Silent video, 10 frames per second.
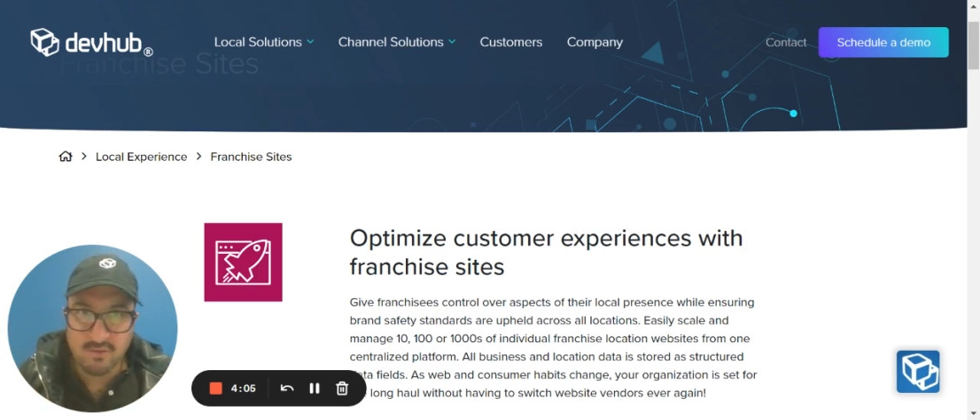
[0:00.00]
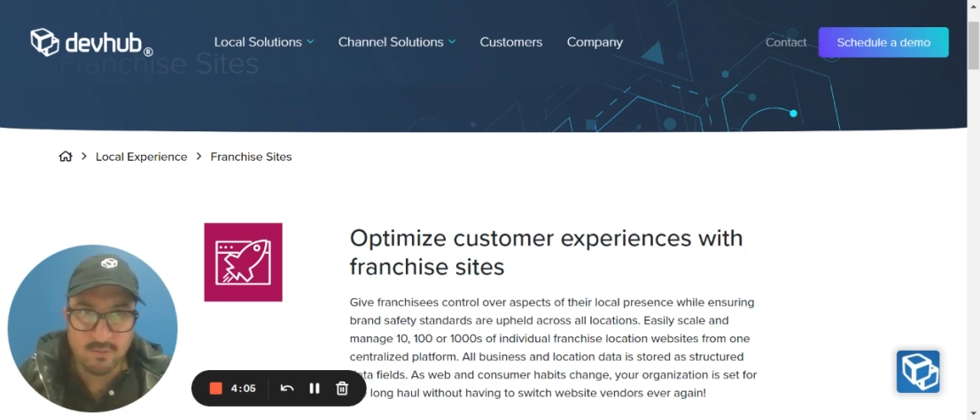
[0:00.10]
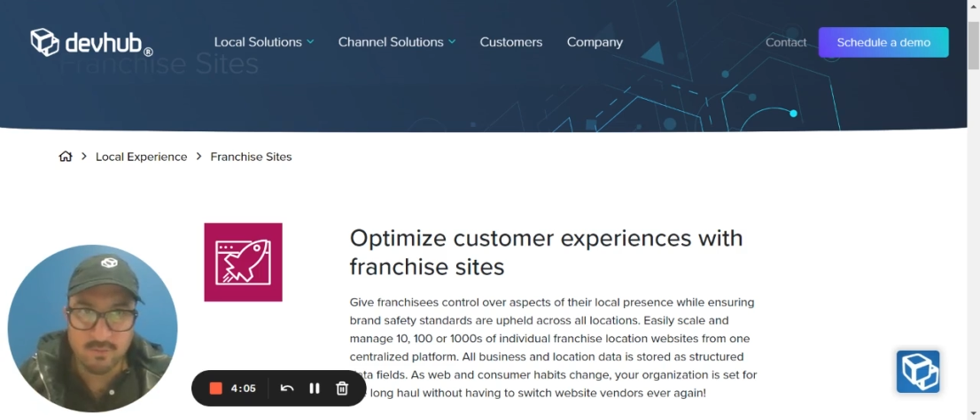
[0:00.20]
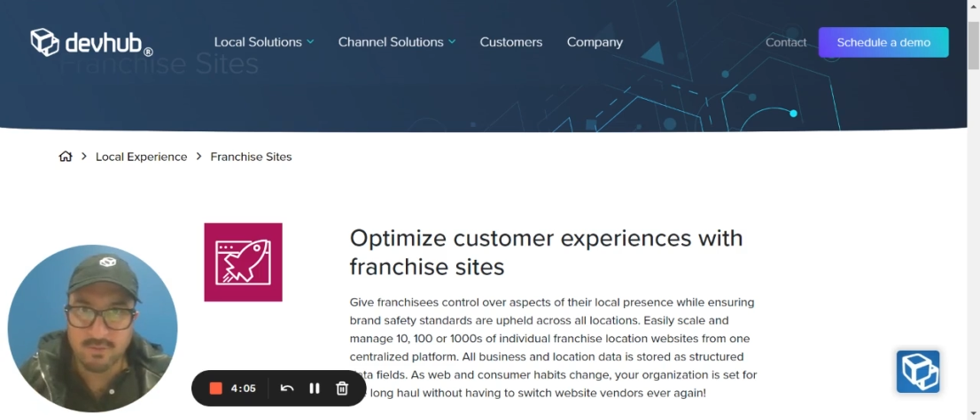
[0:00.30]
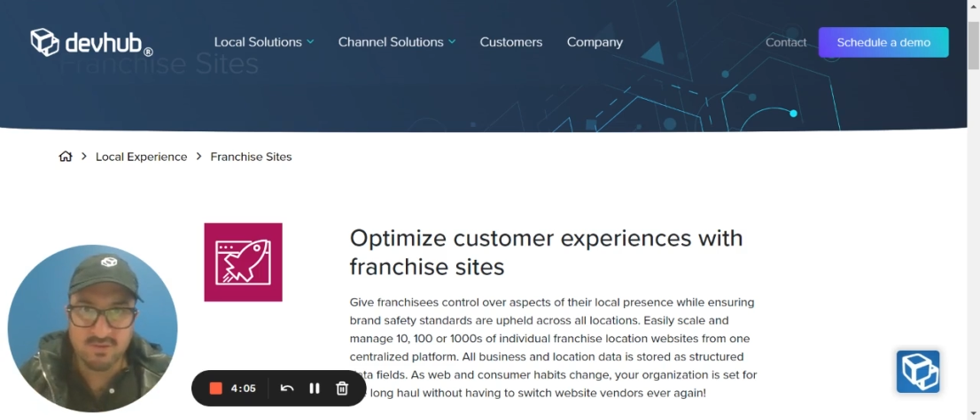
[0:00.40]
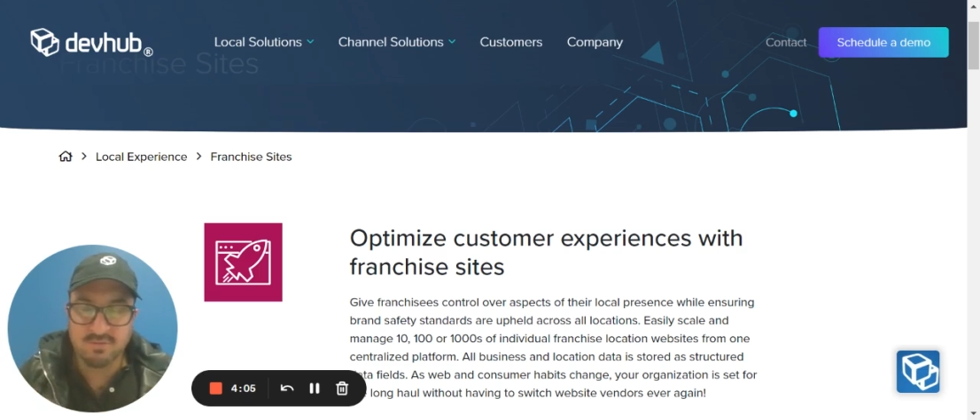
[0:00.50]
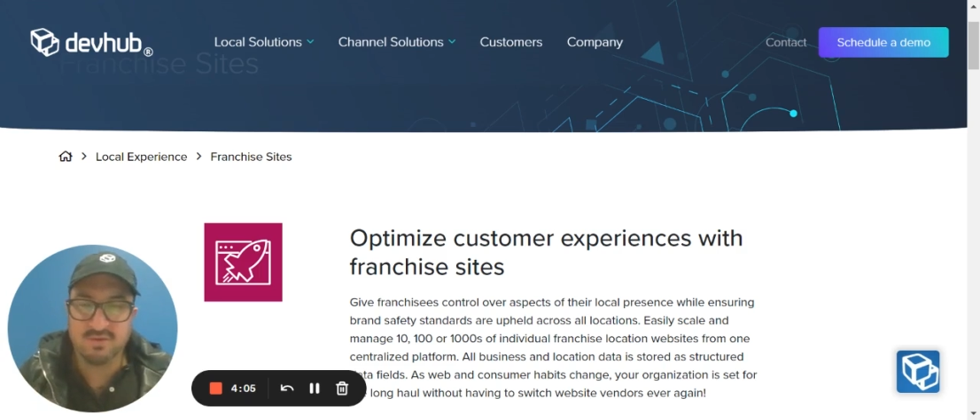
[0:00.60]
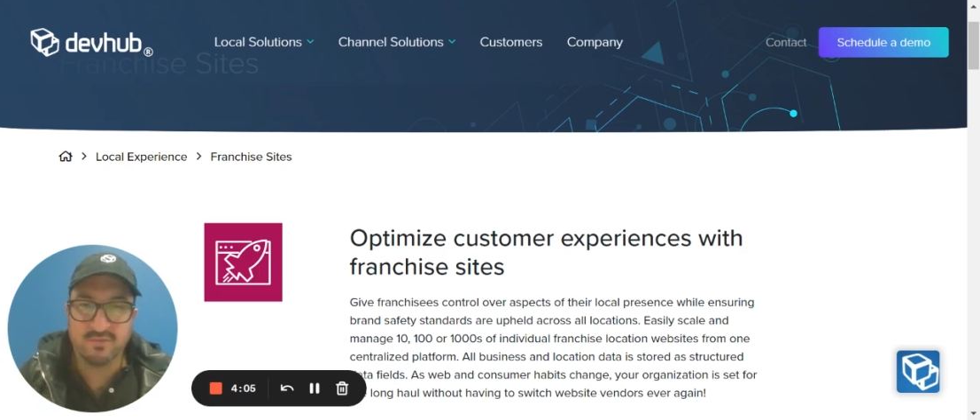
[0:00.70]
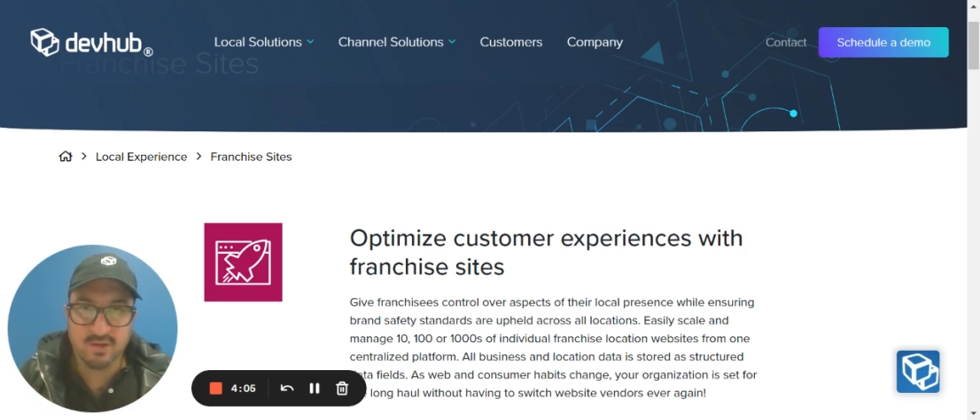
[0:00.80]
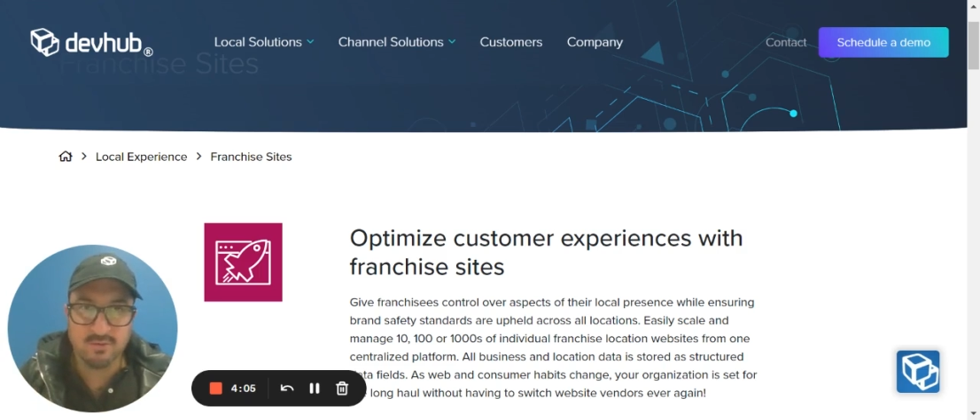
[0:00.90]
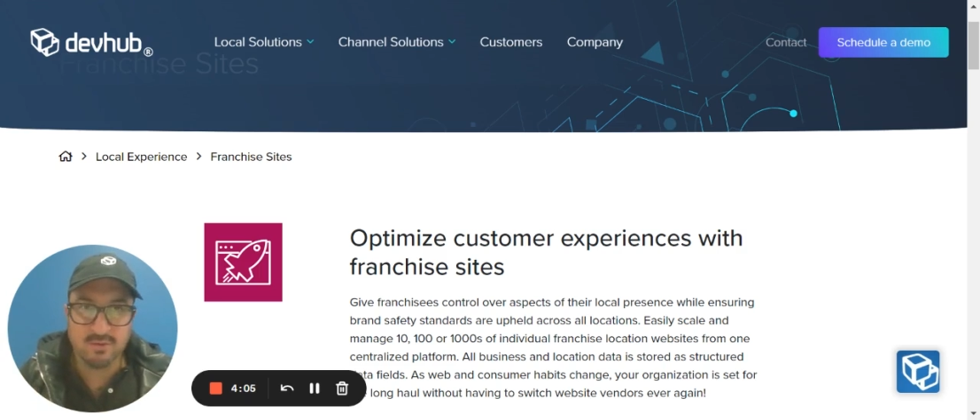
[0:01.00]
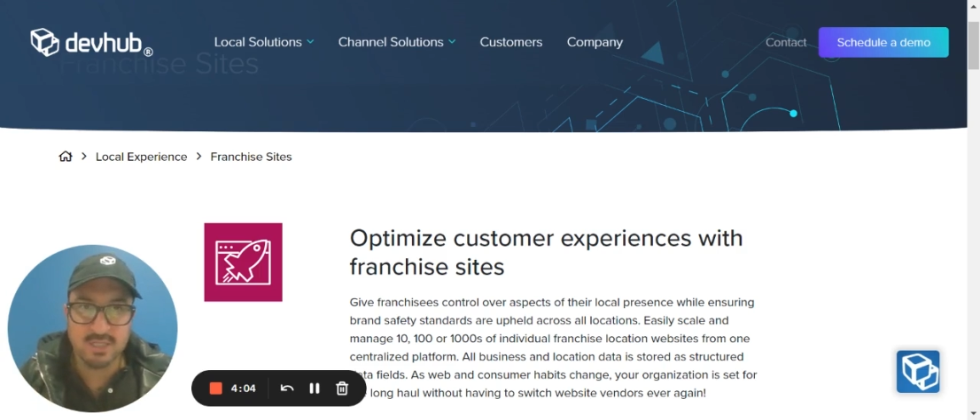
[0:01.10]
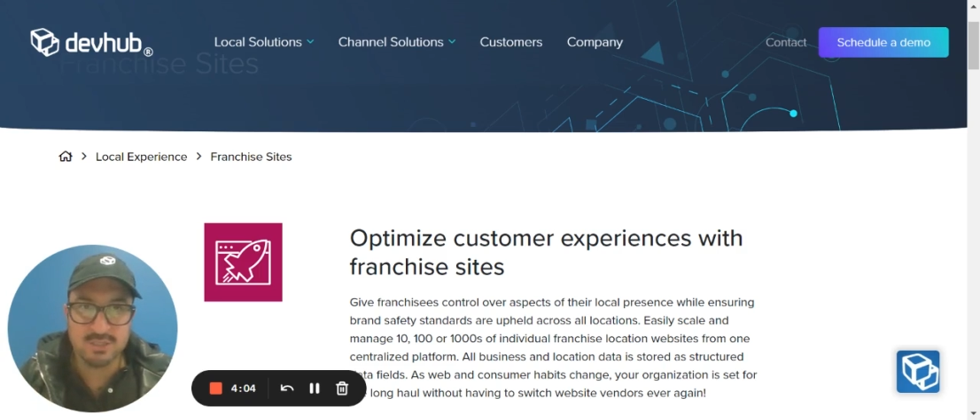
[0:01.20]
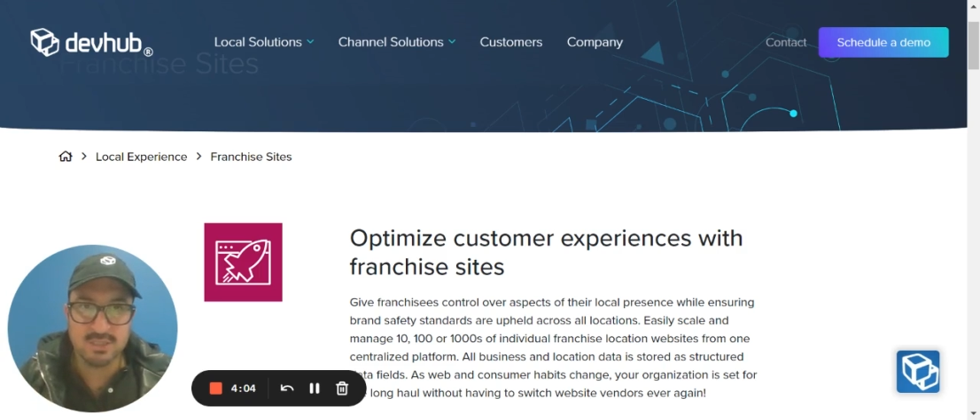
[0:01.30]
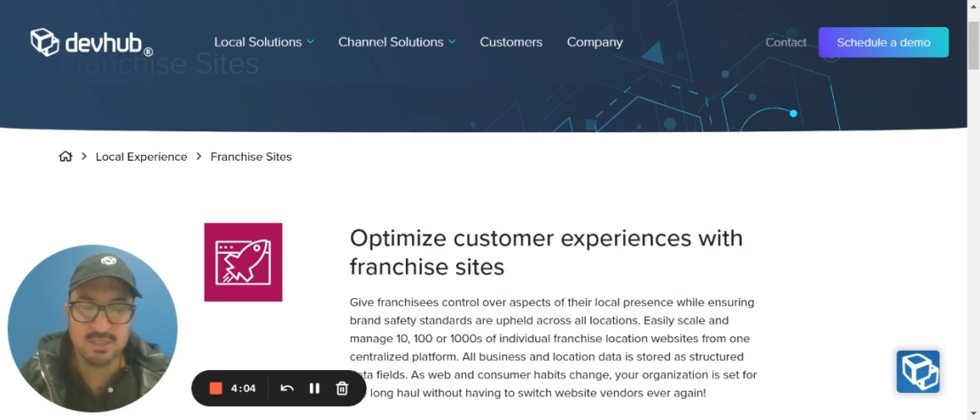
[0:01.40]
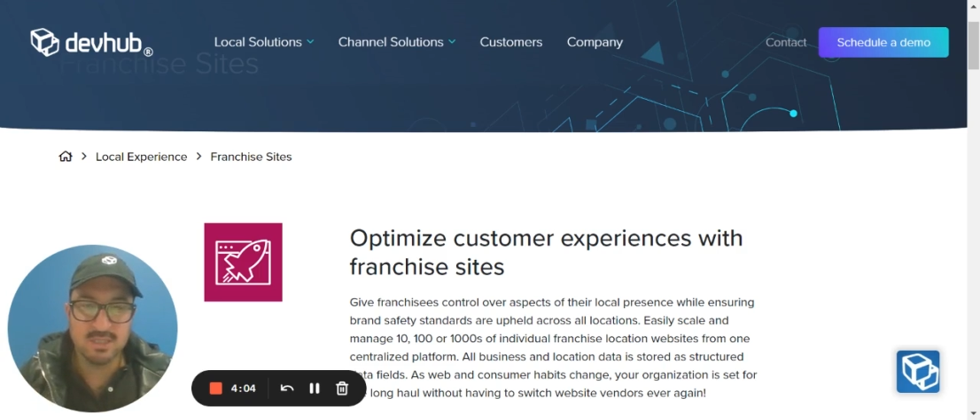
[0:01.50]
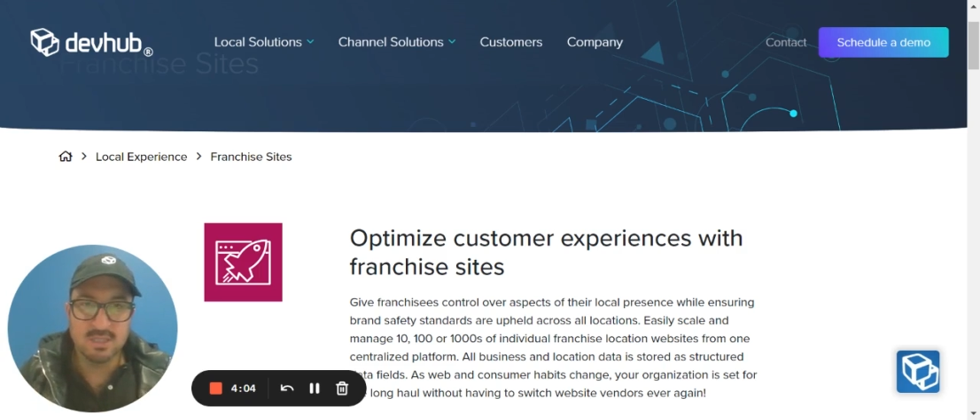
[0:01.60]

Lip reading: to the specific location.